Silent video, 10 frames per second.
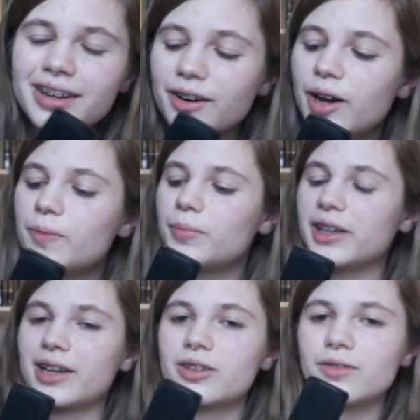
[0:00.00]
so, but
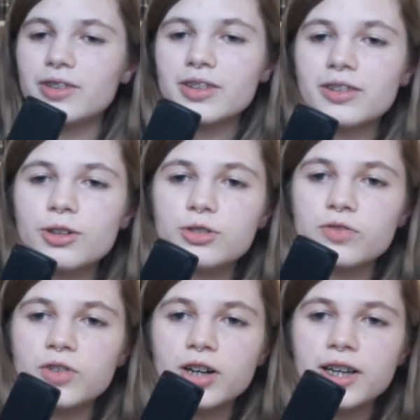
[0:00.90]
yeah, so this is
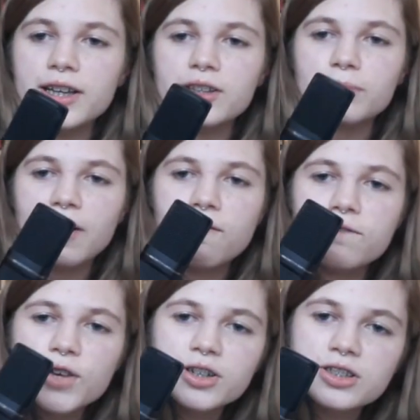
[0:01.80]
Lucifer. He is my
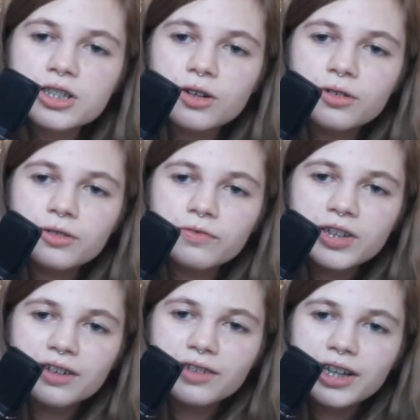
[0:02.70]
first horse
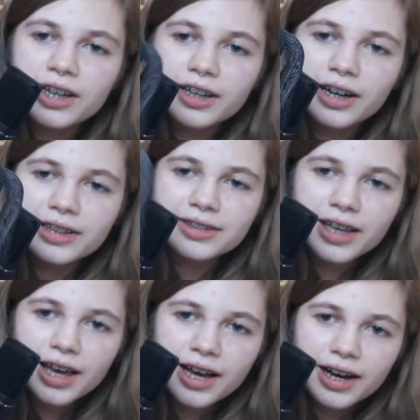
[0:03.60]
figurine I got,
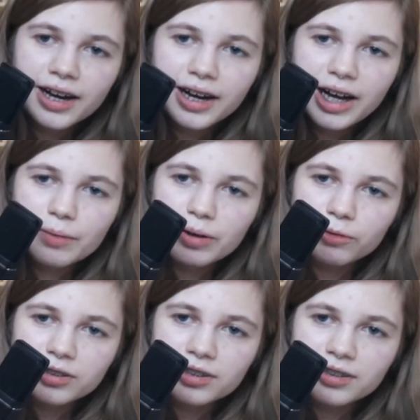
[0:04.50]
um, and
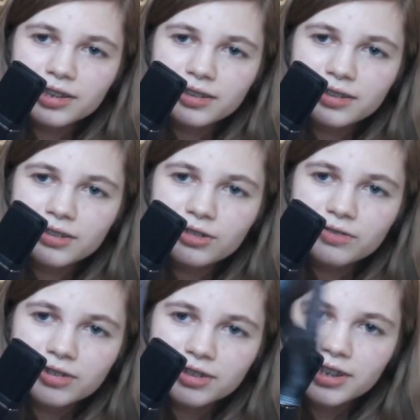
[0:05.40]
we're just gonna say it's
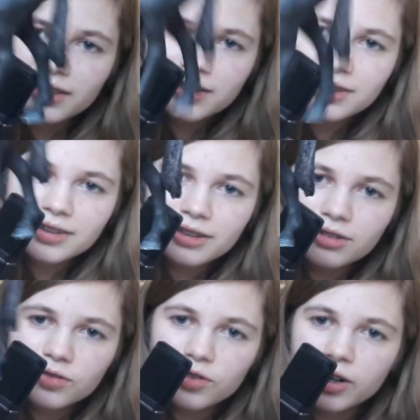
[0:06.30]
Lucifer. So yeah, this is
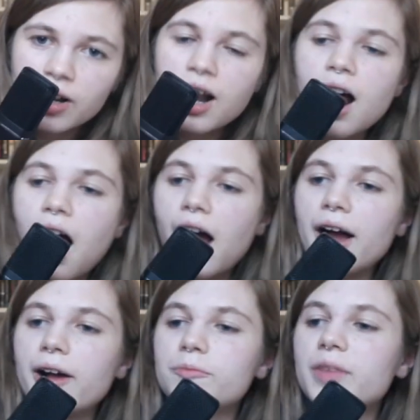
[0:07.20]
Lucifer.
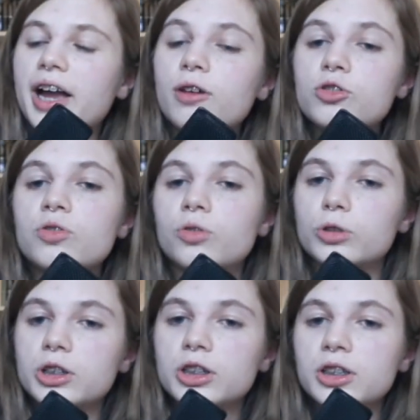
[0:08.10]
Um, I also
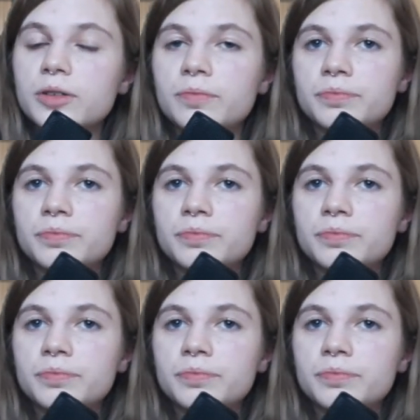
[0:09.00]
ordered,